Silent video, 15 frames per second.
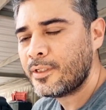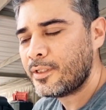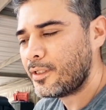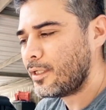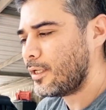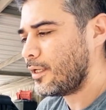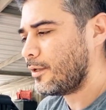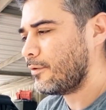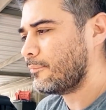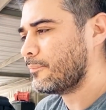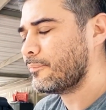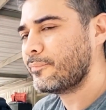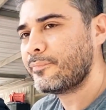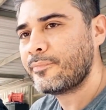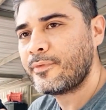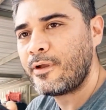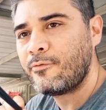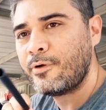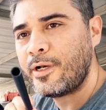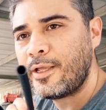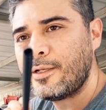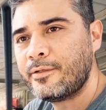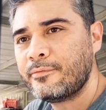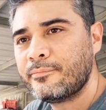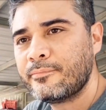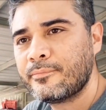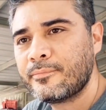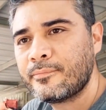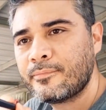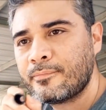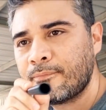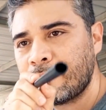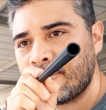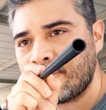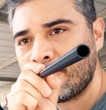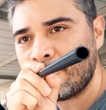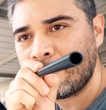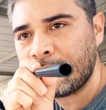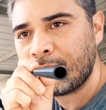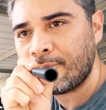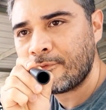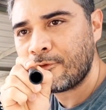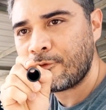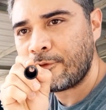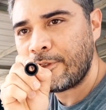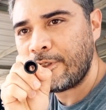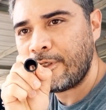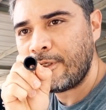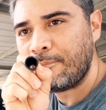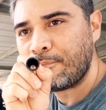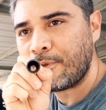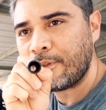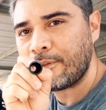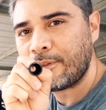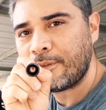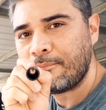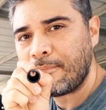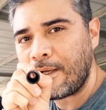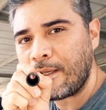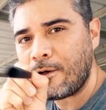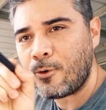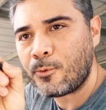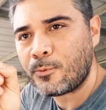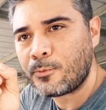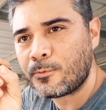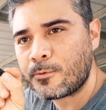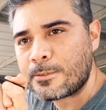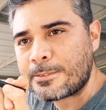I went ahead and 3D printed my own.